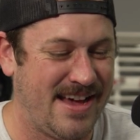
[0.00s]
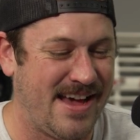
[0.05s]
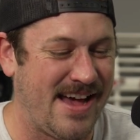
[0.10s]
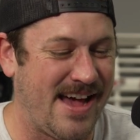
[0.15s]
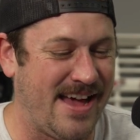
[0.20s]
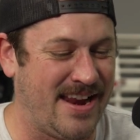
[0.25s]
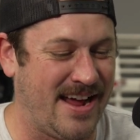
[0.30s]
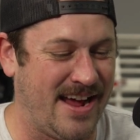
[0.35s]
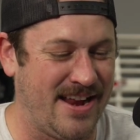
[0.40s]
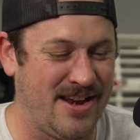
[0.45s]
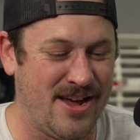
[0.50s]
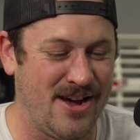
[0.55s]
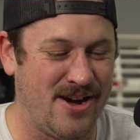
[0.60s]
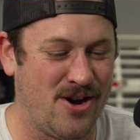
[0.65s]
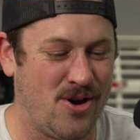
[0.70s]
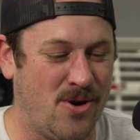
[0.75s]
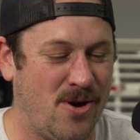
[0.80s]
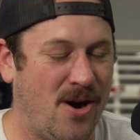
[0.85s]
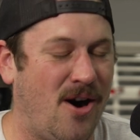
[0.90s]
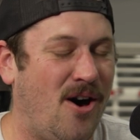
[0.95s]
And I
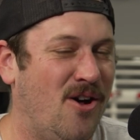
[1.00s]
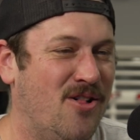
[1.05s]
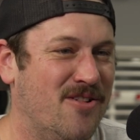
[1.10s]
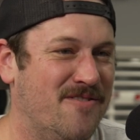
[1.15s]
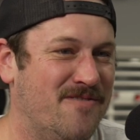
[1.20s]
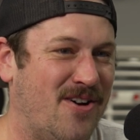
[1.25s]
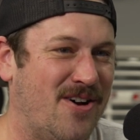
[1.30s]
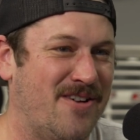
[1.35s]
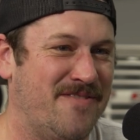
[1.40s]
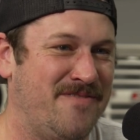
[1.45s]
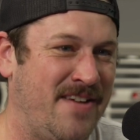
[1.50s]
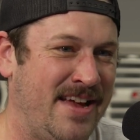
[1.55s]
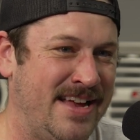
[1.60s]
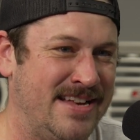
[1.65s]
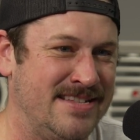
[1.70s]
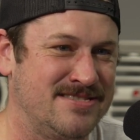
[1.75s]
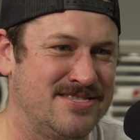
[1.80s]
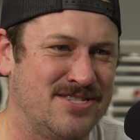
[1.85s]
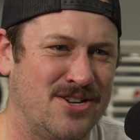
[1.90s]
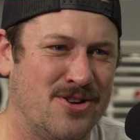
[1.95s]
know all of our
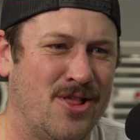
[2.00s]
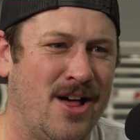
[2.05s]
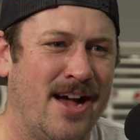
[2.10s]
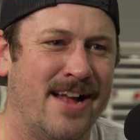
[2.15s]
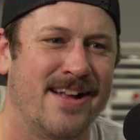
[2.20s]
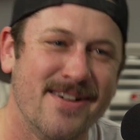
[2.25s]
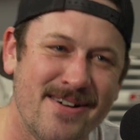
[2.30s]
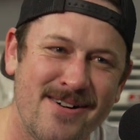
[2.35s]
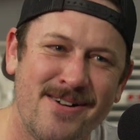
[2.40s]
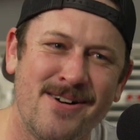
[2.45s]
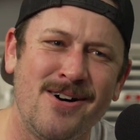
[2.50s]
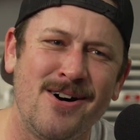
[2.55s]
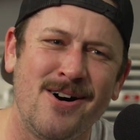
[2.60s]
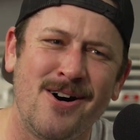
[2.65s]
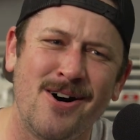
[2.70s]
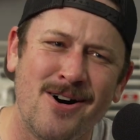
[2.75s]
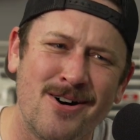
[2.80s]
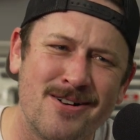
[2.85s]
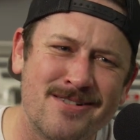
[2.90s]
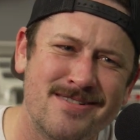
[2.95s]
fans are like, oh,